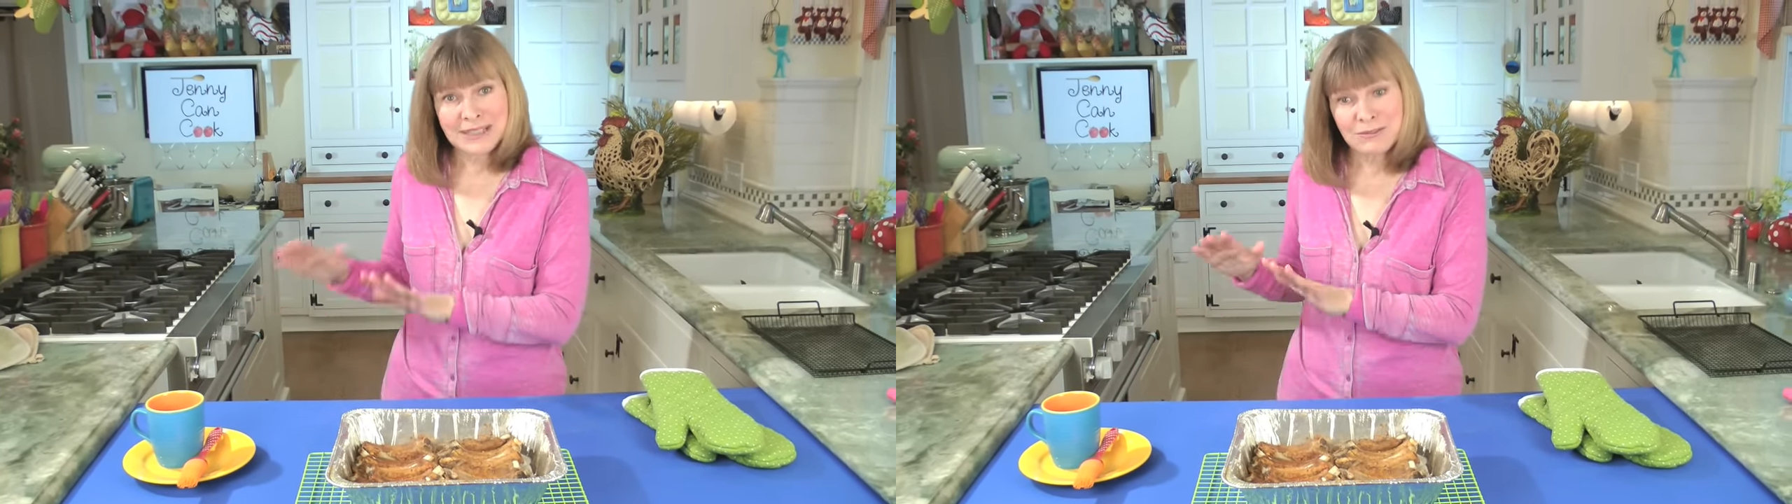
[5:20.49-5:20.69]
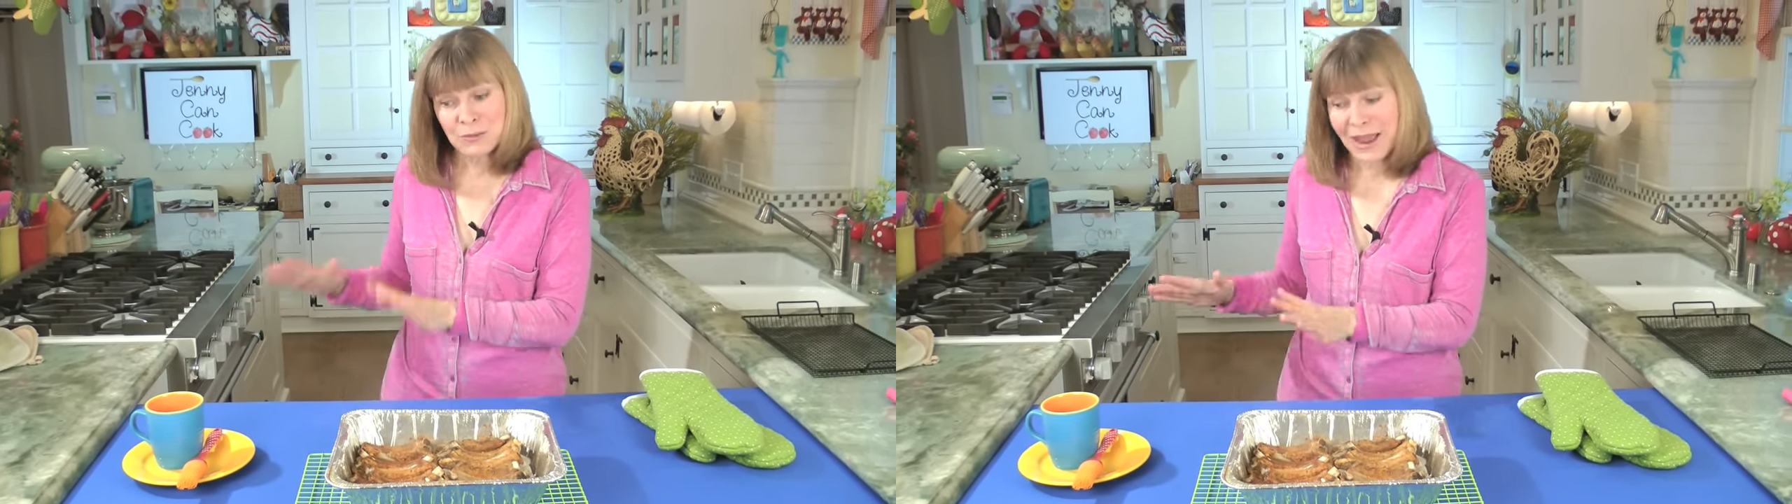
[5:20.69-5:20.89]

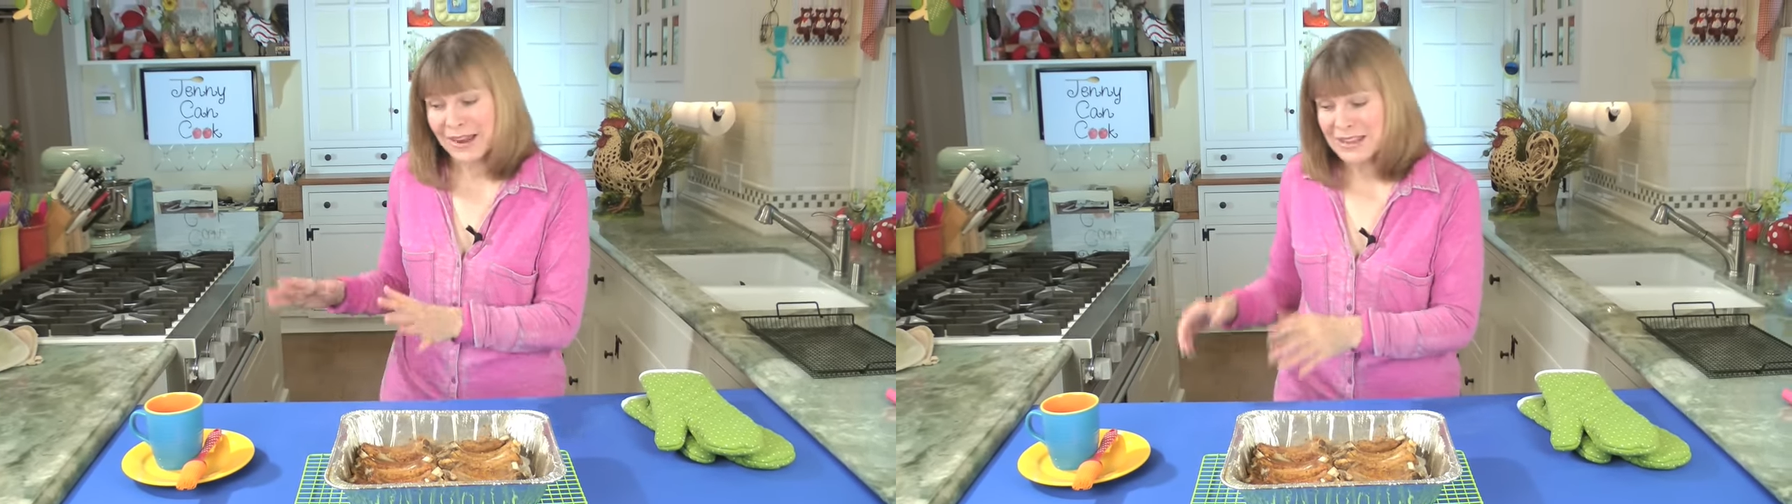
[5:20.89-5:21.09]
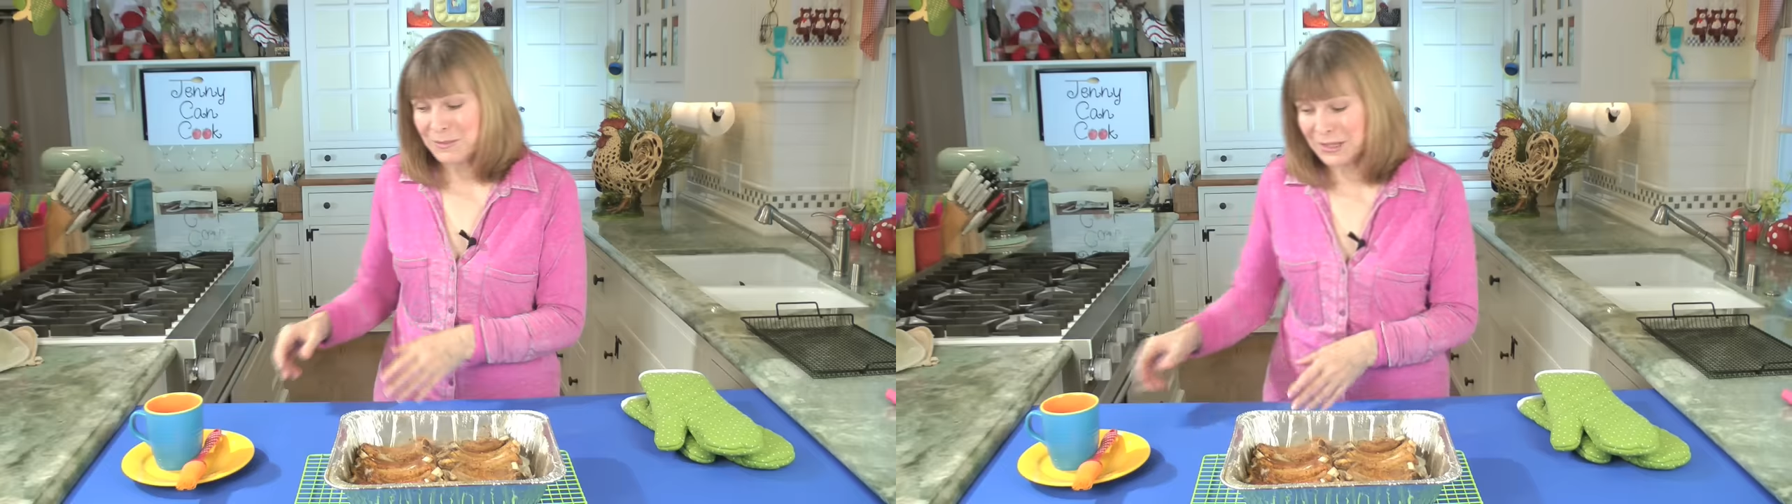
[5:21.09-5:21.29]
Leave the
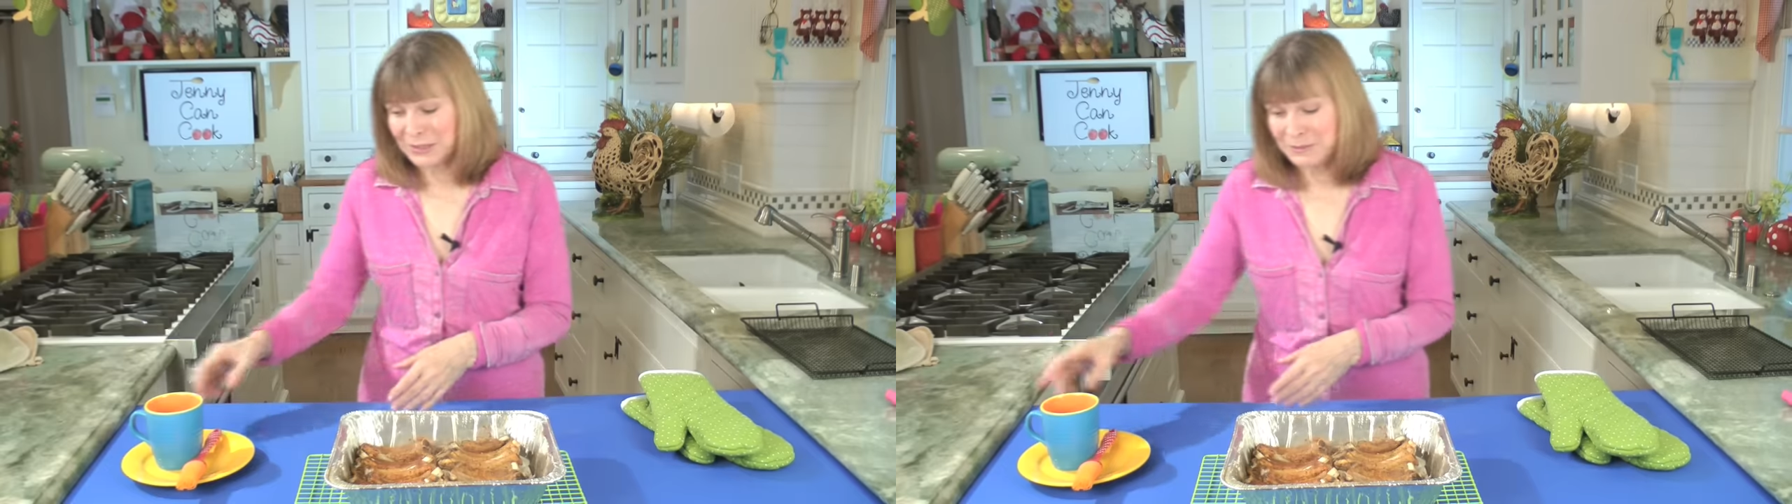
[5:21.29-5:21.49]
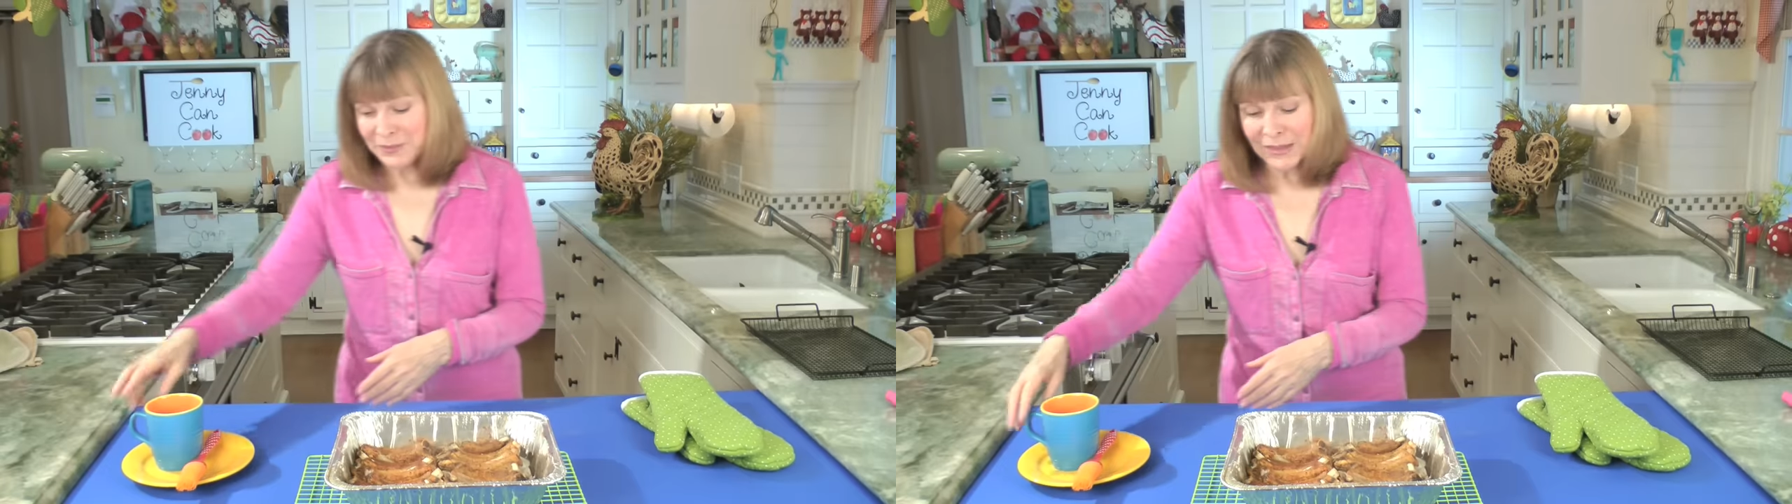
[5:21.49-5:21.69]
rack in the
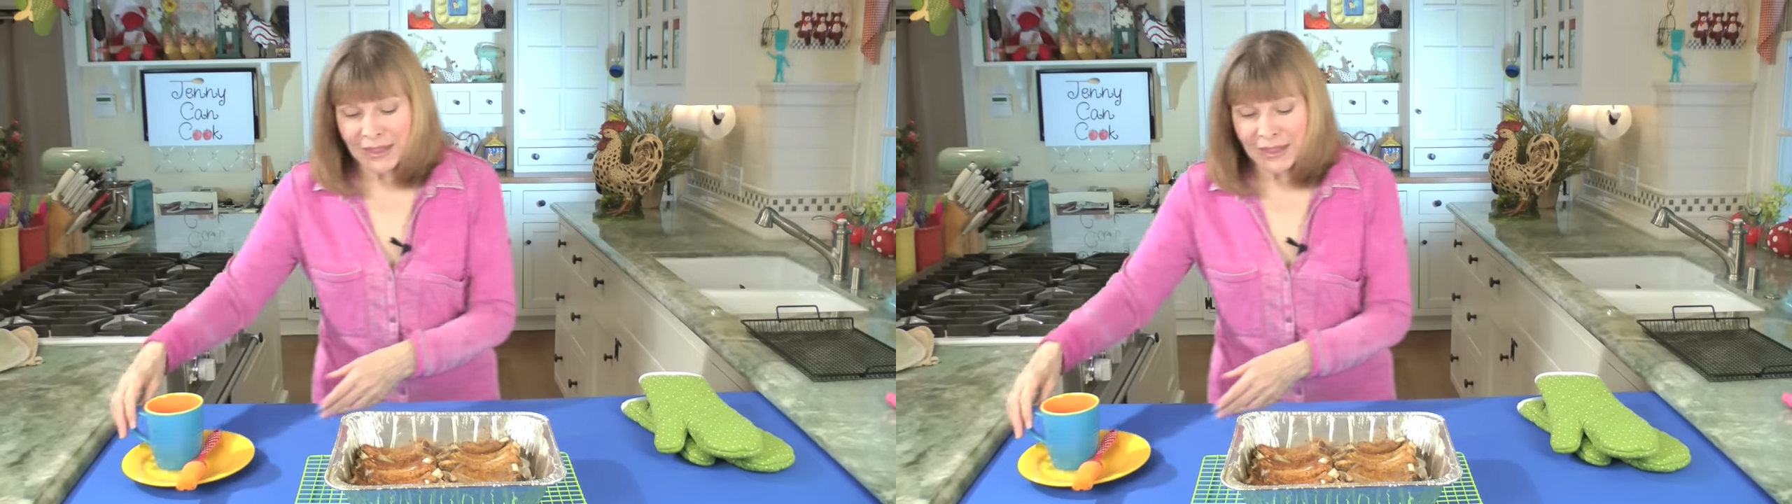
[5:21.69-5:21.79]
middle.